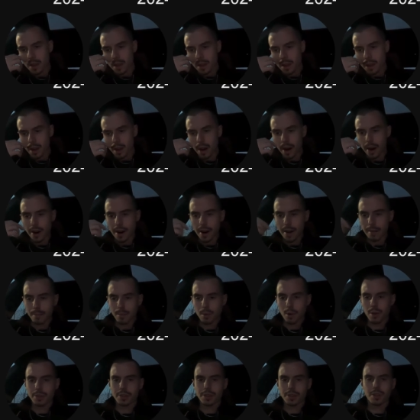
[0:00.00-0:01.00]
All right,
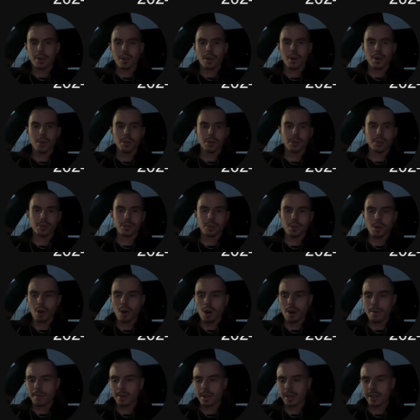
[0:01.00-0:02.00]
boys and girls. So
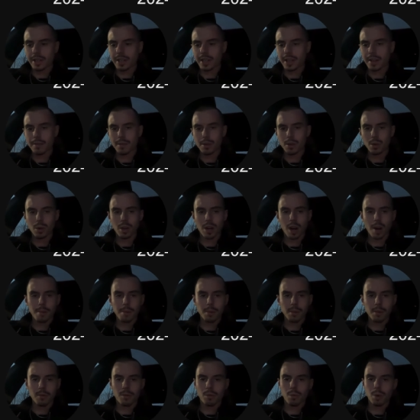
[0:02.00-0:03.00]
I'm going to give you a
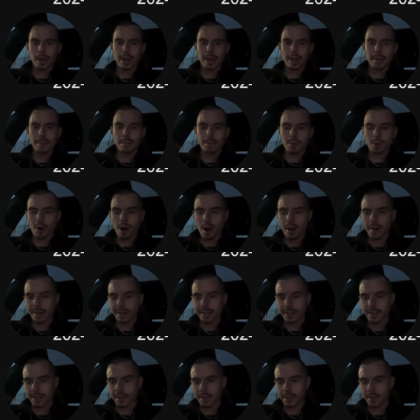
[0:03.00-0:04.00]
couple of winning
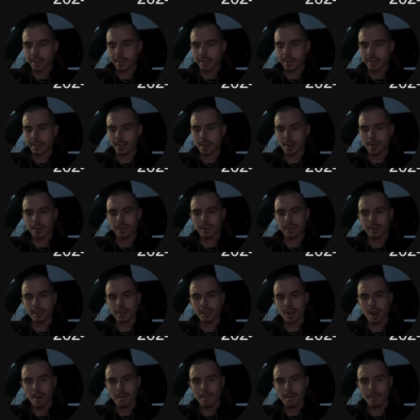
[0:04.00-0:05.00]
products that you can sell in your
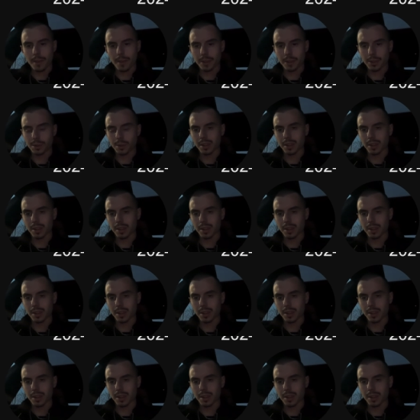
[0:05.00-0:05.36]
Shopify store.